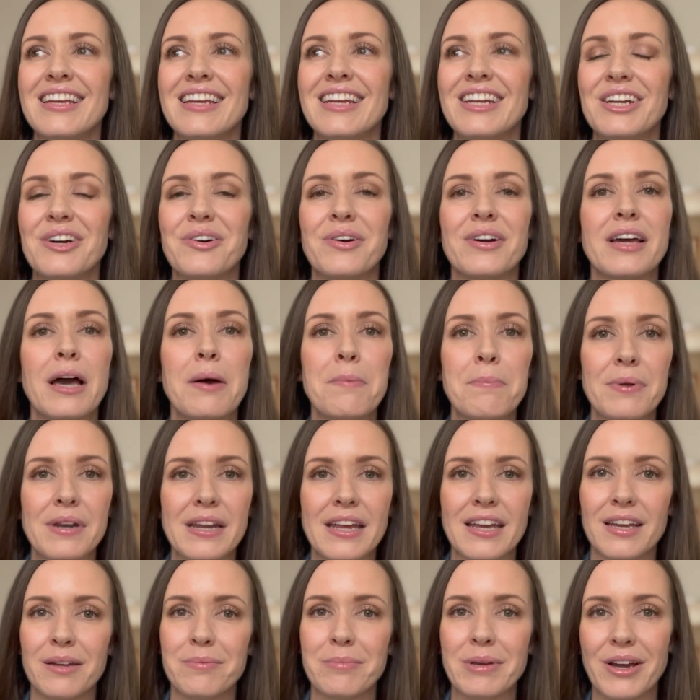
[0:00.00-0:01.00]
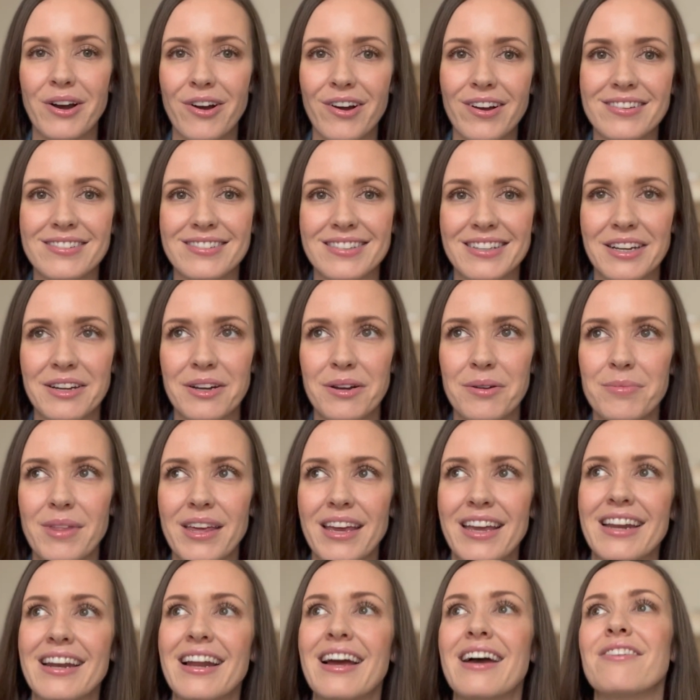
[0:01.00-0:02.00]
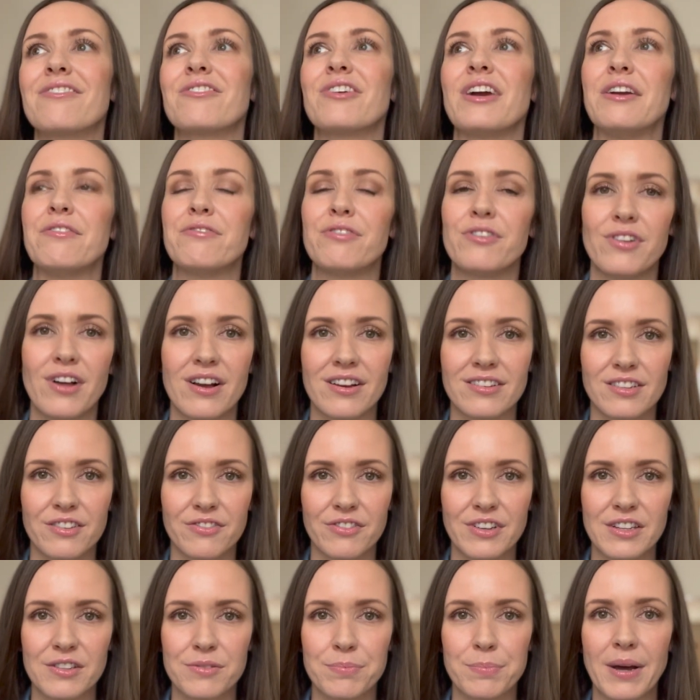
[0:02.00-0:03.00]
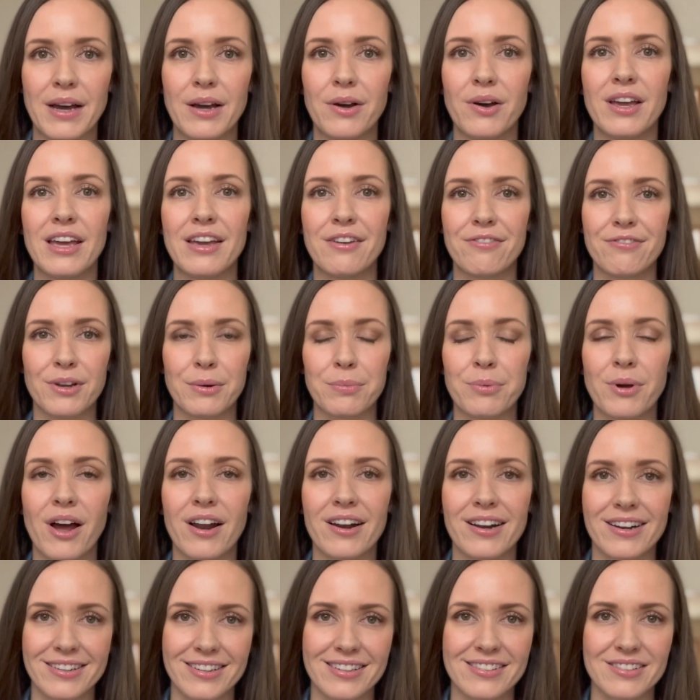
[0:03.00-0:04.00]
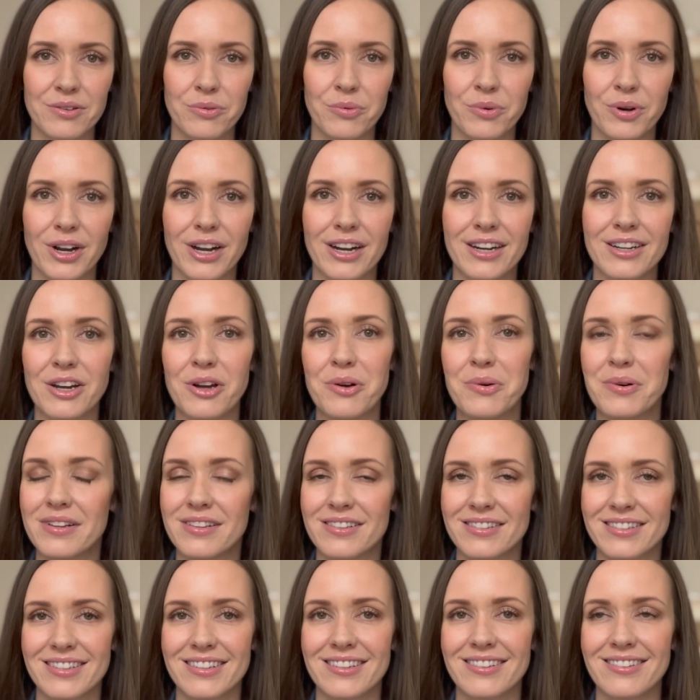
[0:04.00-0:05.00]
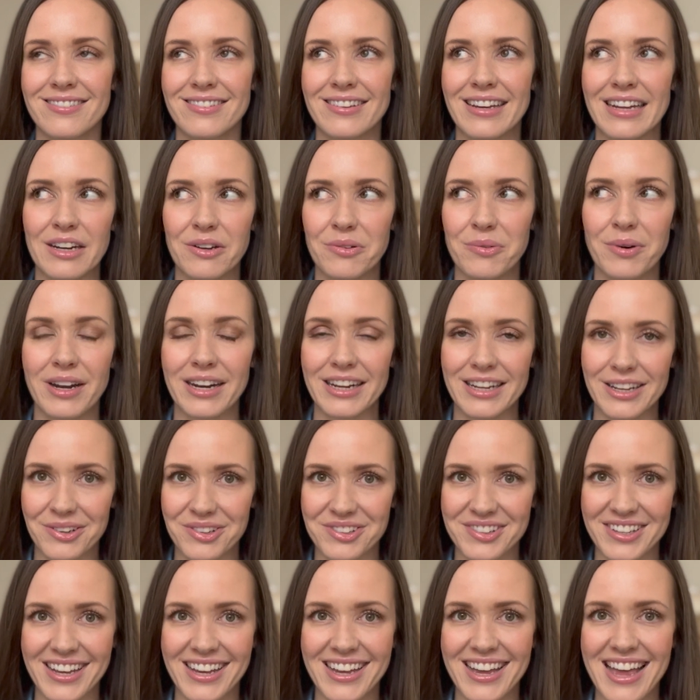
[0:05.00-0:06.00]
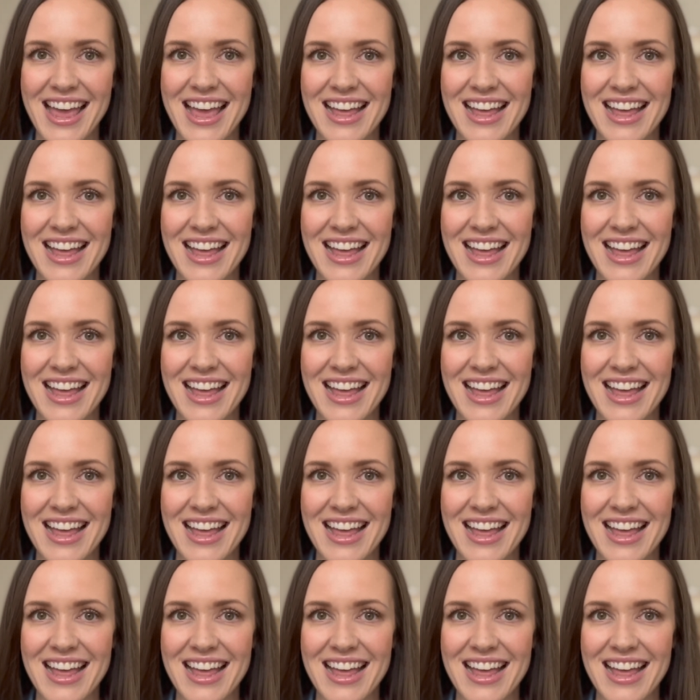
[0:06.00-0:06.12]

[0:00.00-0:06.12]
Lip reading: A company can be awesome, they can have great philosophies, but if their product doesn't work, no one's gonna want to use it.